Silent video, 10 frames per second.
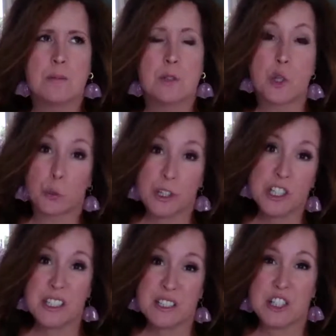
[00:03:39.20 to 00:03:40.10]
So
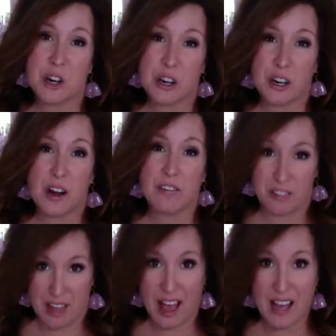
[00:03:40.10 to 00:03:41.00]
originally it started off for
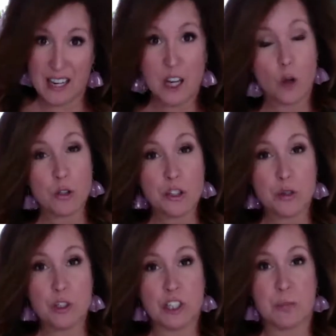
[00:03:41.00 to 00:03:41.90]
that, and
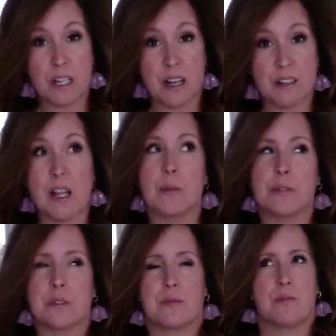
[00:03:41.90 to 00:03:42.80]
also just because I
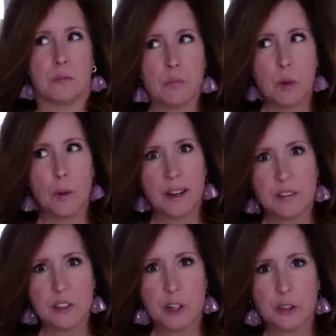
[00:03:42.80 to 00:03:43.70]
was a wedding
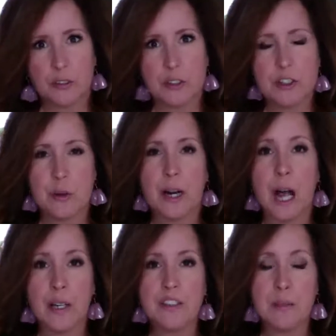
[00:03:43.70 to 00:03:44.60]
photographer, so it
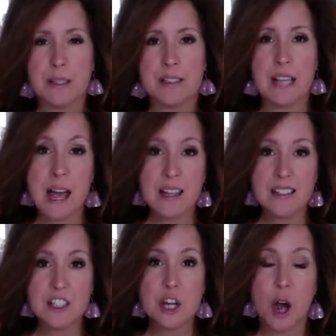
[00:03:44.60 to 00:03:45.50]
kind of made
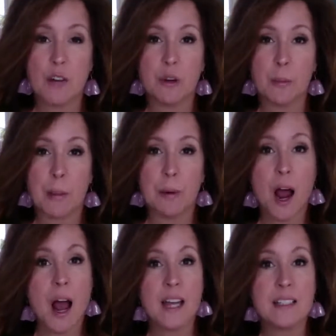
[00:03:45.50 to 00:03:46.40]
sense to offer my
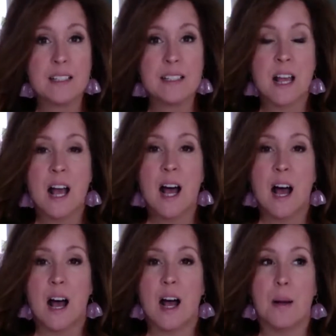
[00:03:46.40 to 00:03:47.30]
brides
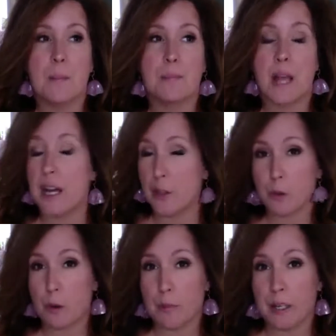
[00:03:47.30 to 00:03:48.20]
and other
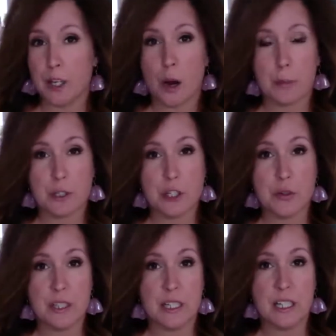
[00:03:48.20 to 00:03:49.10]
women an
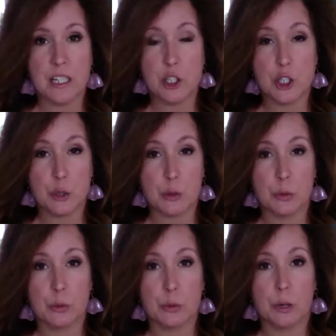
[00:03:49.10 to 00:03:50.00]
opportunity
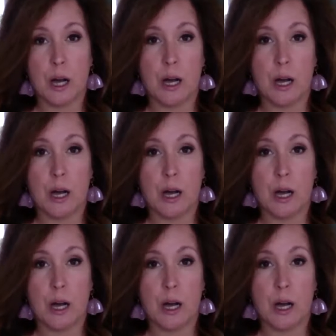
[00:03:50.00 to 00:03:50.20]
to